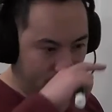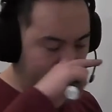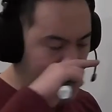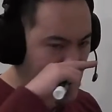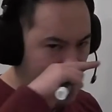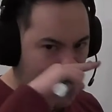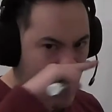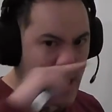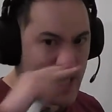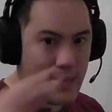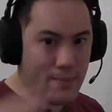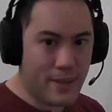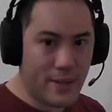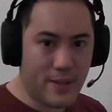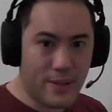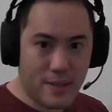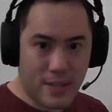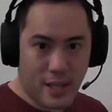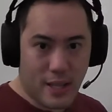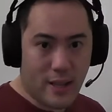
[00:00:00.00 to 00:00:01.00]

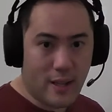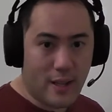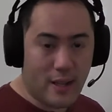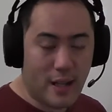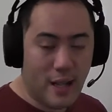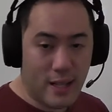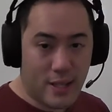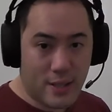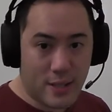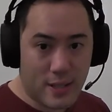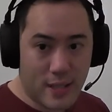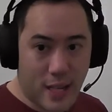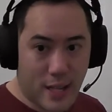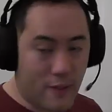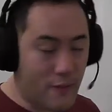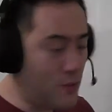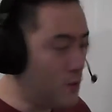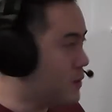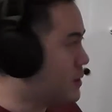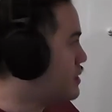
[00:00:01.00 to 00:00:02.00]
experienced a electrostatic
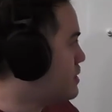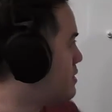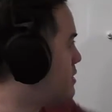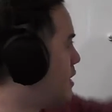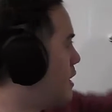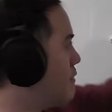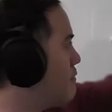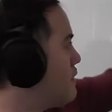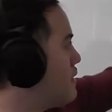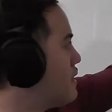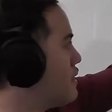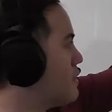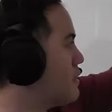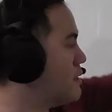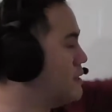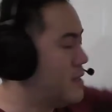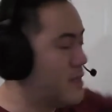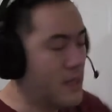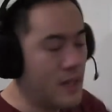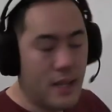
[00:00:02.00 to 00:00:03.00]
force, Fe,
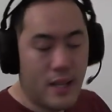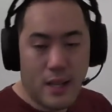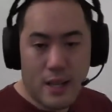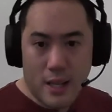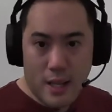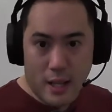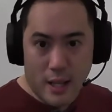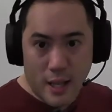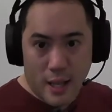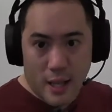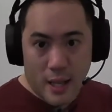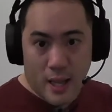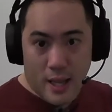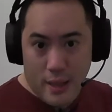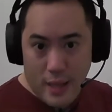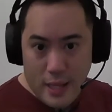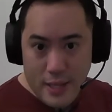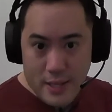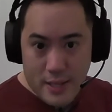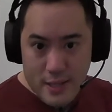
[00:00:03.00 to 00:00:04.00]

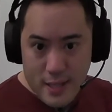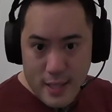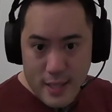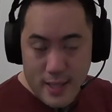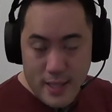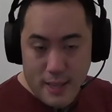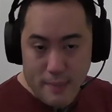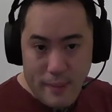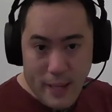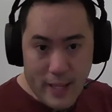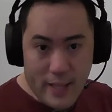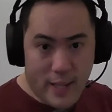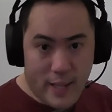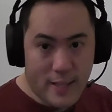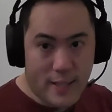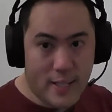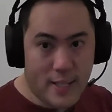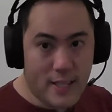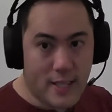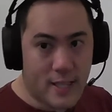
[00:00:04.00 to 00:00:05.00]
that didn't depend on
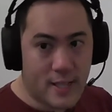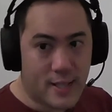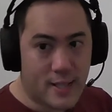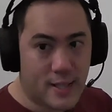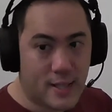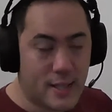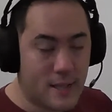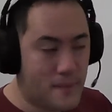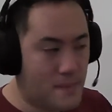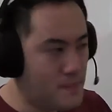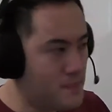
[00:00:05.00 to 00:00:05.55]
distance.